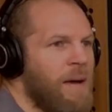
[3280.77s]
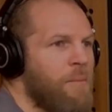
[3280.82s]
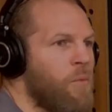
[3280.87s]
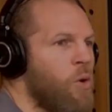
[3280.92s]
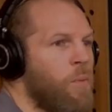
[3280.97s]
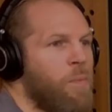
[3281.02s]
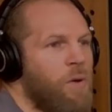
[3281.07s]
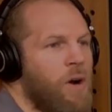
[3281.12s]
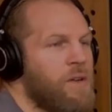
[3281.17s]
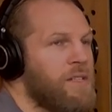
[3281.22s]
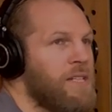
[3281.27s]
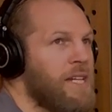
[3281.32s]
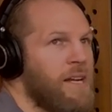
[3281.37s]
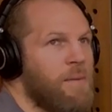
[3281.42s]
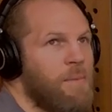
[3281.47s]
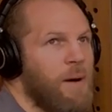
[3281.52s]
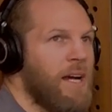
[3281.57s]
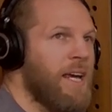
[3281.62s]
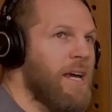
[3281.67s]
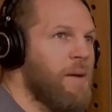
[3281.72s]
I get more
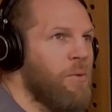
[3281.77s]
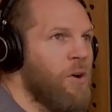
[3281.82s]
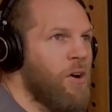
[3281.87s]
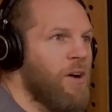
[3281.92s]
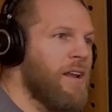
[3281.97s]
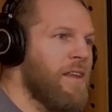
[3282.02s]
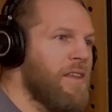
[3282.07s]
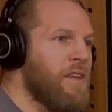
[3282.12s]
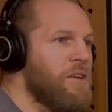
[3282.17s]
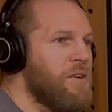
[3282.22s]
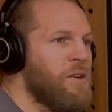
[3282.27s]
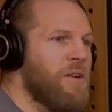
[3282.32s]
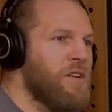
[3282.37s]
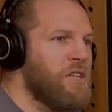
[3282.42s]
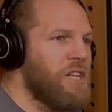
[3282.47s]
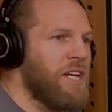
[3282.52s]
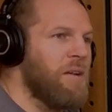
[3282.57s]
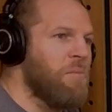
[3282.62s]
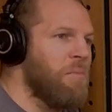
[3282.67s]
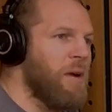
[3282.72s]
protein in a bucket of broccoli than you
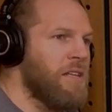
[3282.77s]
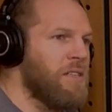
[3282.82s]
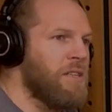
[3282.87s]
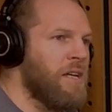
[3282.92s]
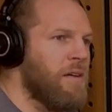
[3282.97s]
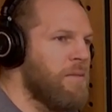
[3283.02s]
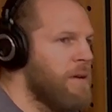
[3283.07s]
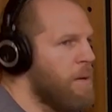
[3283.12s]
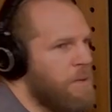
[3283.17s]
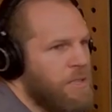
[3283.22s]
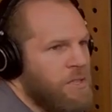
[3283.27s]
do in a chicken breast.